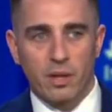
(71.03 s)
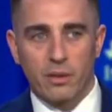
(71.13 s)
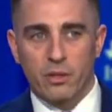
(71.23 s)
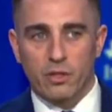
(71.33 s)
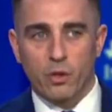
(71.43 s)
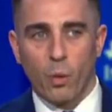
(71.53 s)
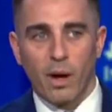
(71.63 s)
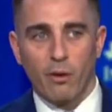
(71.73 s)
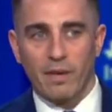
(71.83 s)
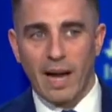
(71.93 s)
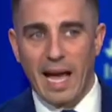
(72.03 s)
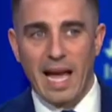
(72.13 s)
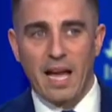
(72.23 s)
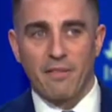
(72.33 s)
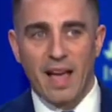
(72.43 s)
There's
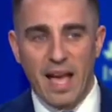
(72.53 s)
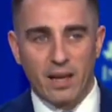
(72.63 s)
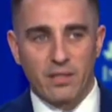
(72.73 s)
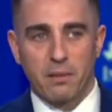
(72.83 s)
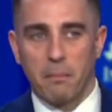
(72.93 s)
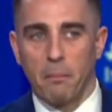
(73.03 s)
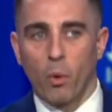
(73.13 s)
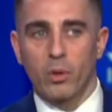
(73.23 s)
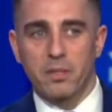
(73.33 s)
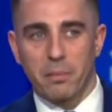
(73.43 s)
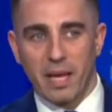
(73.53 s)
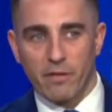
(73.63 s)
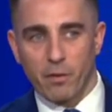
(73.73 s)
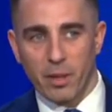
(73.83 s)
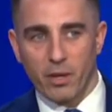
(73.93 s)
12.5x more
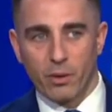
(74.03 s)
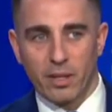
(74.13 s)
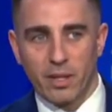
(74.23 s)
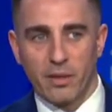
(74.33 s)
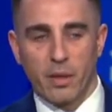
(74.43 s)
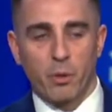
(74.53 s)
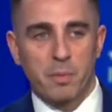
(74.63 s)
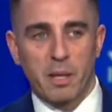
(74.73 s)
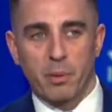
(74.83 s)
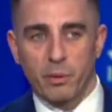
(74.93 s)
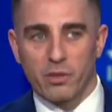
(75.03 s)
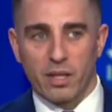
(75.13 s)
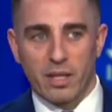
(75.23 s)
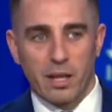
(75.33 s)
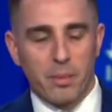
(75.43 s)
demand for Bitcoin than what's being produced on
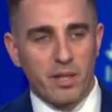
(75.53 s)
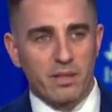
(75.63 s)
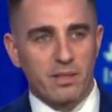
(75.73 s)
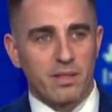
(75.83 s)
a daily basis.